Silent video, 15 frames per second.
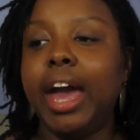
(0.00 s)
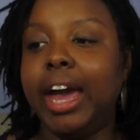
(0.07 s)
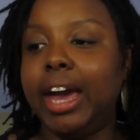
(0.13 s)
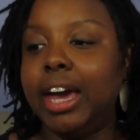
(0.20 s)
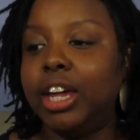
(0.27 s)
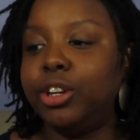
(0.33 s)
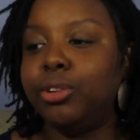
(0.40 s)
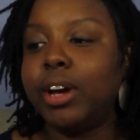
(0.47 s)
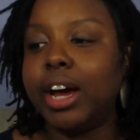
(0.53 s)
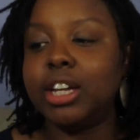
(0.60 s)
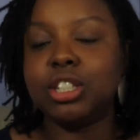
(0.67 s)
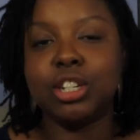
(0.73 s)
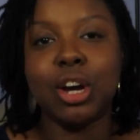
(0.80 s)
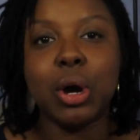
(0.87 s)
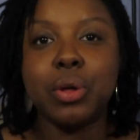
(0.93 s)
And you
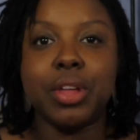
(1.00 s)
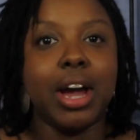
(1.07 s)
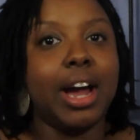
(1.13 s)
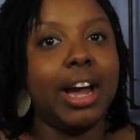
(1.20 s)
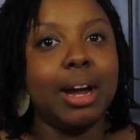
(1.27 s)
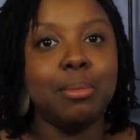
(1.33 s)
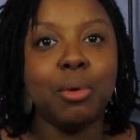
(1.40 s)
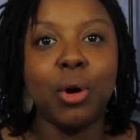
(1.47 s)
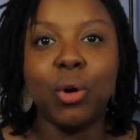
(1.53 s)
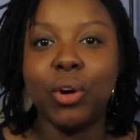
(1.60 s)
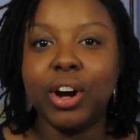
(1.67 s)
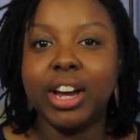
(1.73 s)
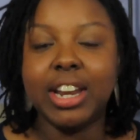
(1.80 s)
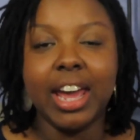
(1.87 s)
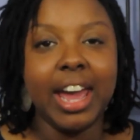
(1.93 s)
guys know that I'm
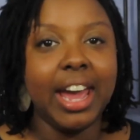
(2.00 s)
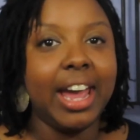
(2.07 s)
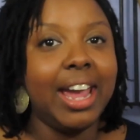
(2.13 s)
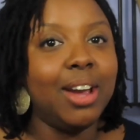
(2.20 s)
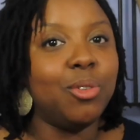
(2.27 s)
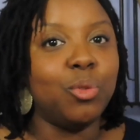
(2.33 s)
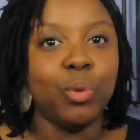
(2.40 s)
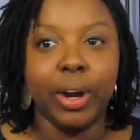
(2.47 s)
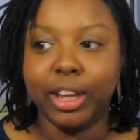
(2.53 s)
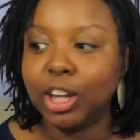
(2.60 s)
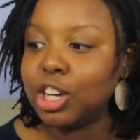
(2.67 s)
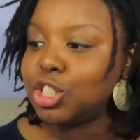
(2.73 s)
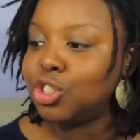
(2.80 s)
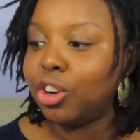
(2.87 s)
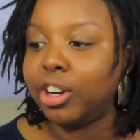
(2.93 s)
on a weight
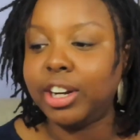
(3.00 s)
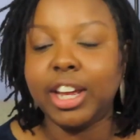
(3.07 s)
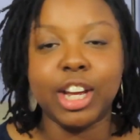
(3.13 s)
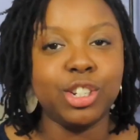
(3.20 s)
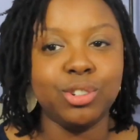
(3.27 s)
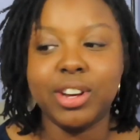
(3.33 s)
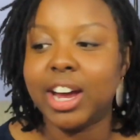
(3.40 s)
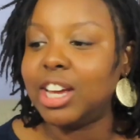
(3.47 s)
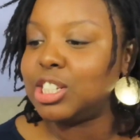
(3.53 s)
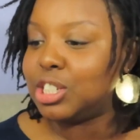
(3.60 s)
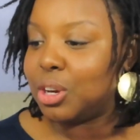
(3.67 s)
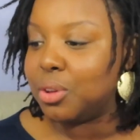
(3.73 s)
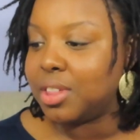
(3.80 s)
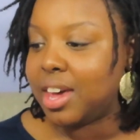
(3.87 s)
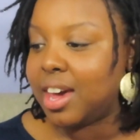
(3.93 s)
loss journey, as you guys
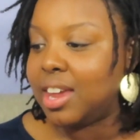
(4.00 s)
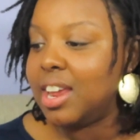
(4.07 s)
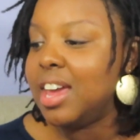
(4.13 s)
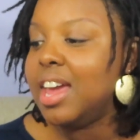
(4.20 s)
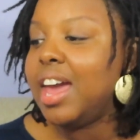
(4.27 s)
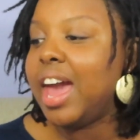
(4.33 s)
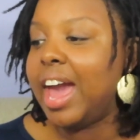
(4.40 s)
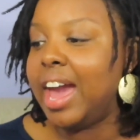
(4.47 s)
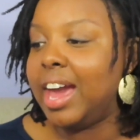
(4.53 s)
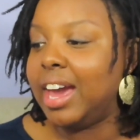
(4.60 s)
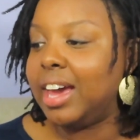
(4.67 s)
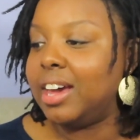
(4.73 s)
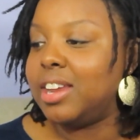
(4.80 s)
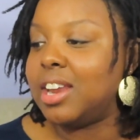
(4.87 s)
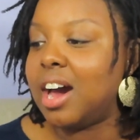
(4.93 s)
know that.
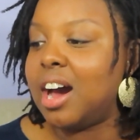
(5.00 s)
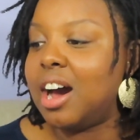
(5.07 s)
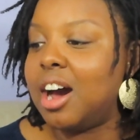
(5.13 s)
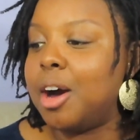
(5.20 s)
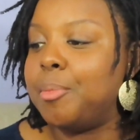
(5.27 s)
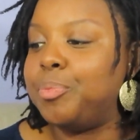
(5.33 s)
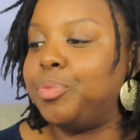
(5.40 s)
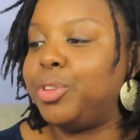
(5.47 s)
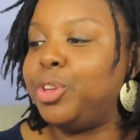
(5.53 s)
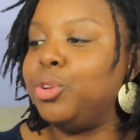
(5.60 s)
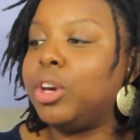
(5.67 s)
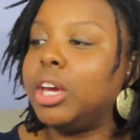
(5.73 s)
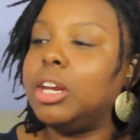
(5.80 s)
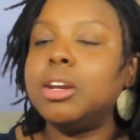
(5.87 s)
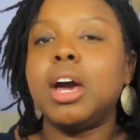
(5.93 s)
And you
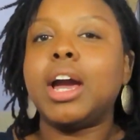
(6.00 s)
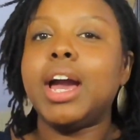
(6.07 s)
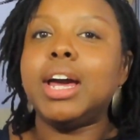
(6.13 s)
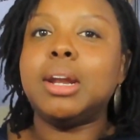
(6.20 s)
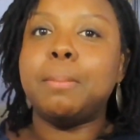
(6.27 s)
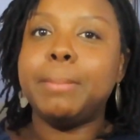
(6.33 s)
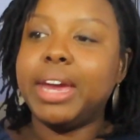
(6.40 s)
can kind of